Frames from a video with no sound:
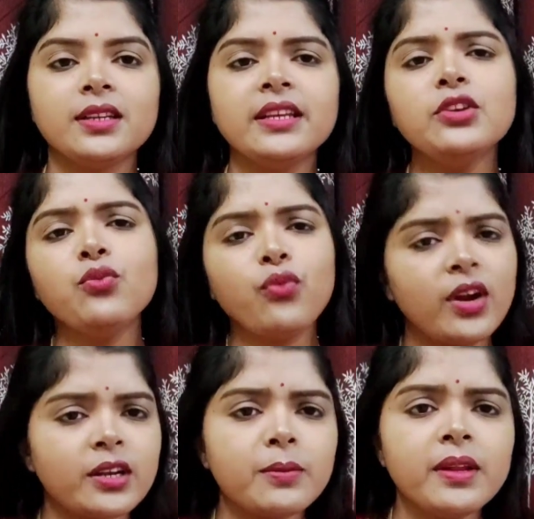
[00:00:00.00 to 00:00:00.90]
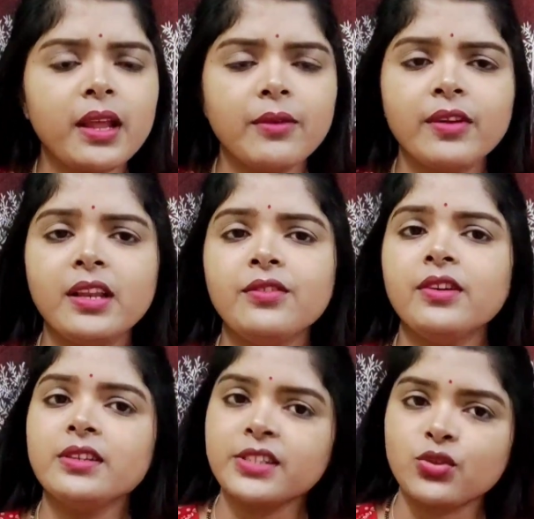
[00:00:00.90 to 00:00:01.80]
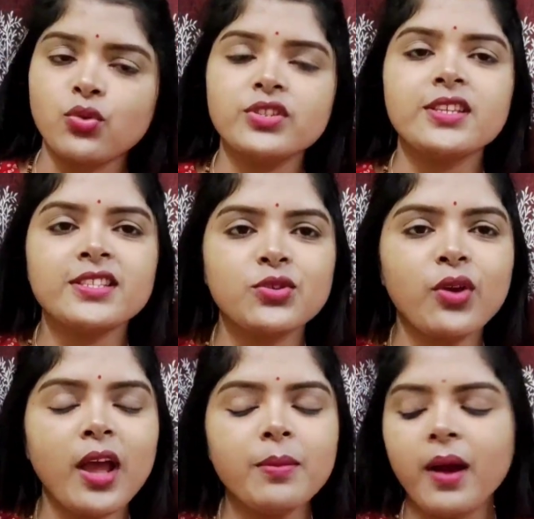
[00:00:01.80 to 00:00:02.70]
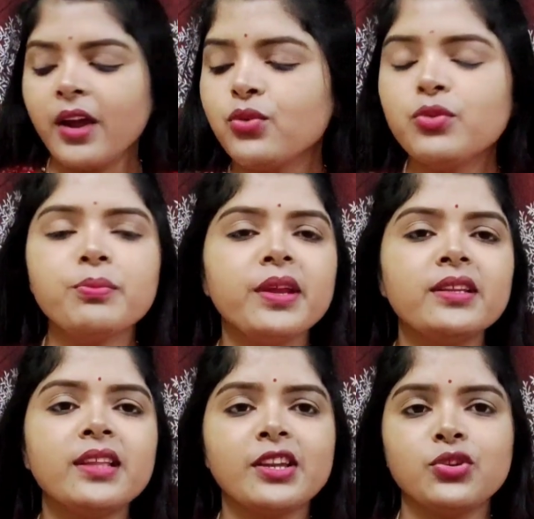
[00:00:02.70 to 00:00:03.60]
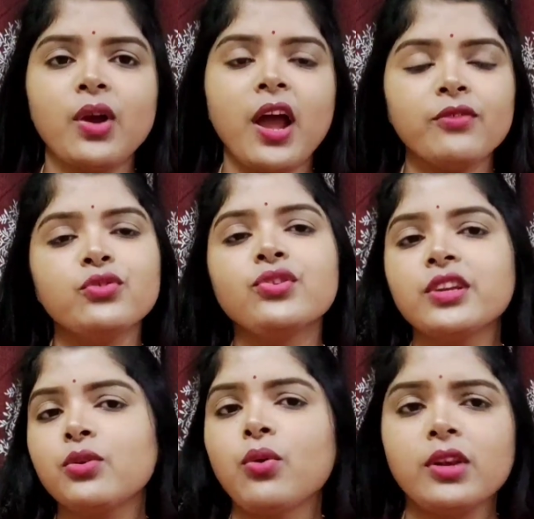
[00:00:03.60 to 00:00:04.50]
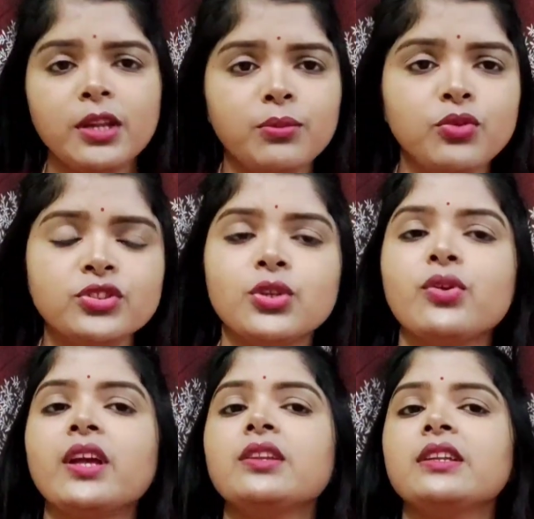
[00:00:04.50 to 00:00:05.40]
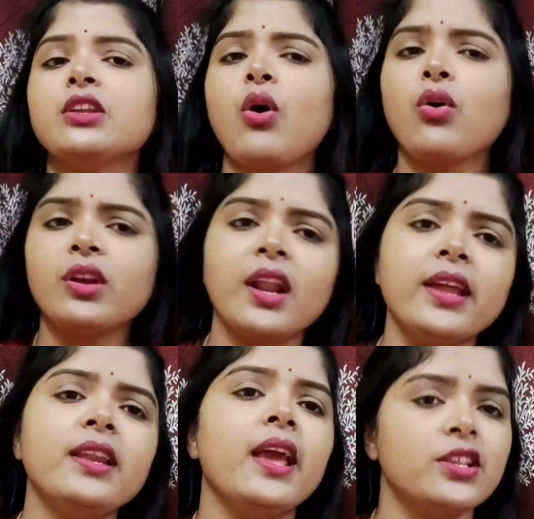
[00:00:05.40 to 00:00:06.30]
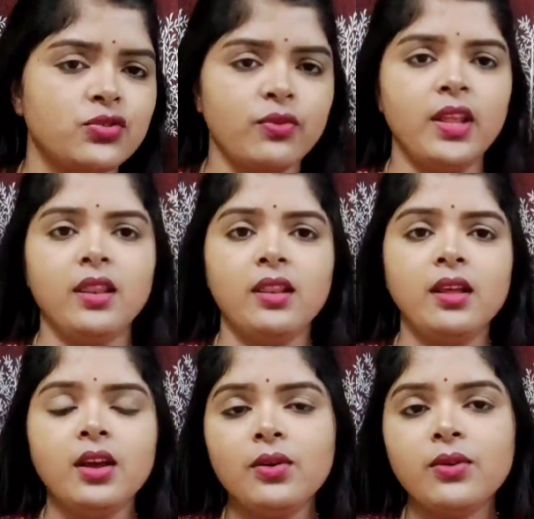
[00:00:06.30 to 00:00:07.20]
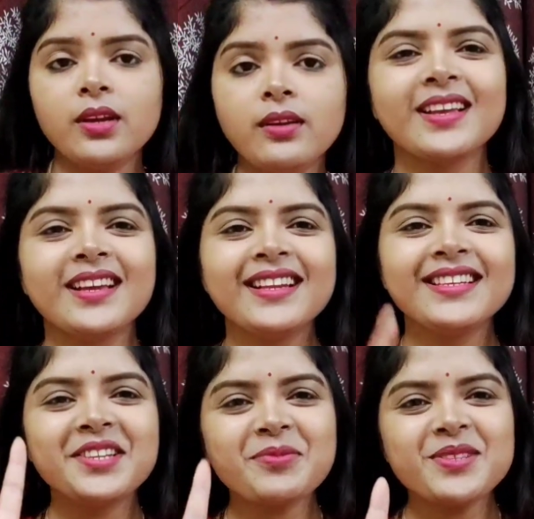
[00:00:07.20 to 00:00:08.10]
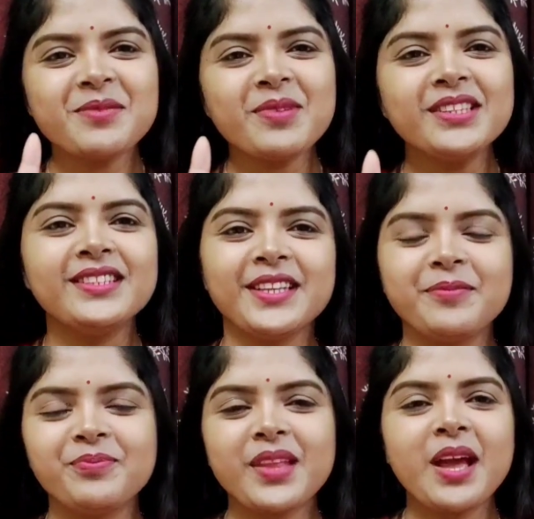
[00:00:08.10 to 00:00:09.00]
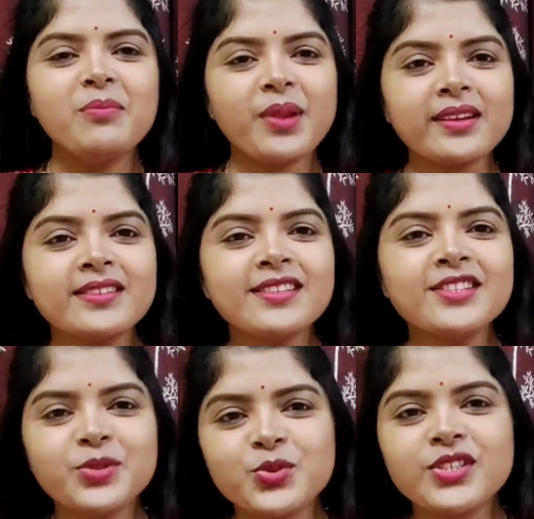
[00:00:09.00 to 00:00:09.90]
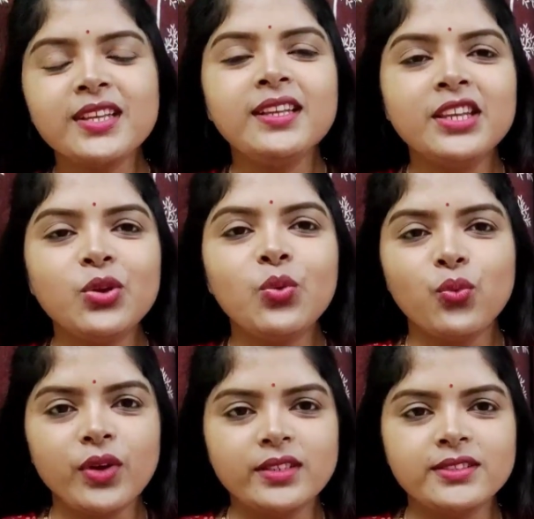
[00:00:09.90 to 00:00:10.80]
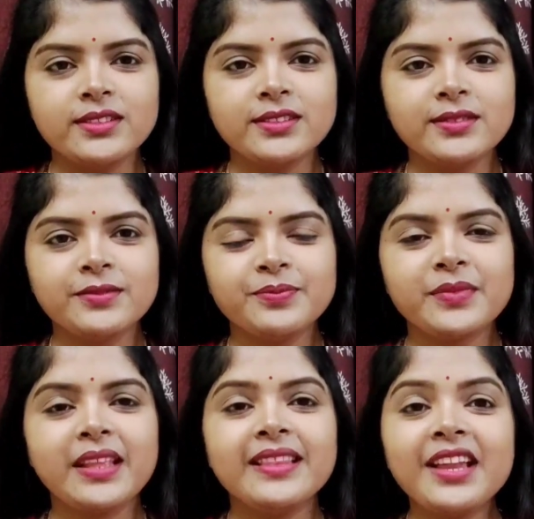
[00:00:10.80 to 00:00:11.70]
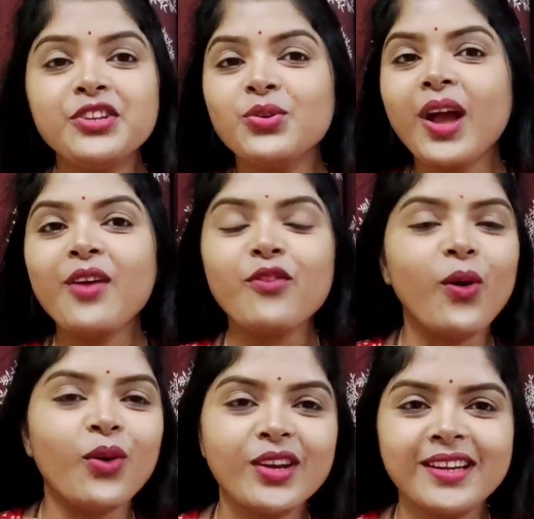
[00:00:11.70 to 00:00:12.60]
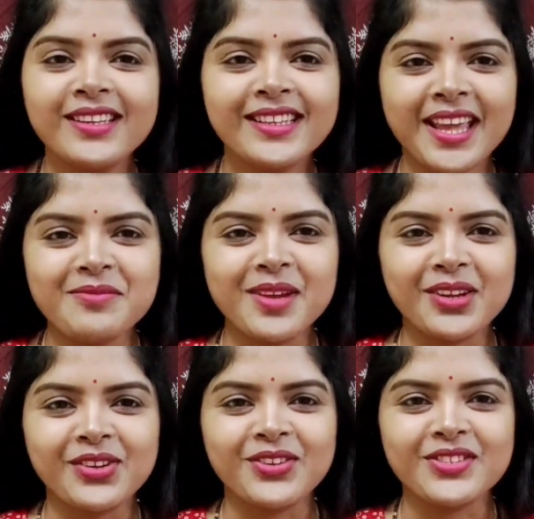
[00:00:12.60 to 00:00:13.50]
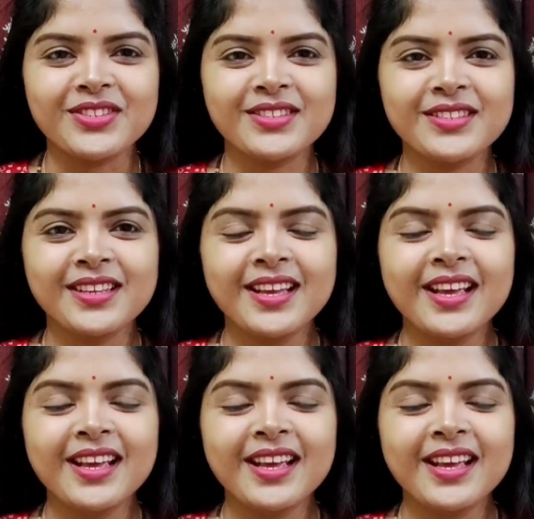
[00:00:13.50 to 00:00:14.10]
Read whatever available resources you have. don't mean that you have to read only books, you can read online as well. Okay, tips number 3, practice using new words that you have already came across.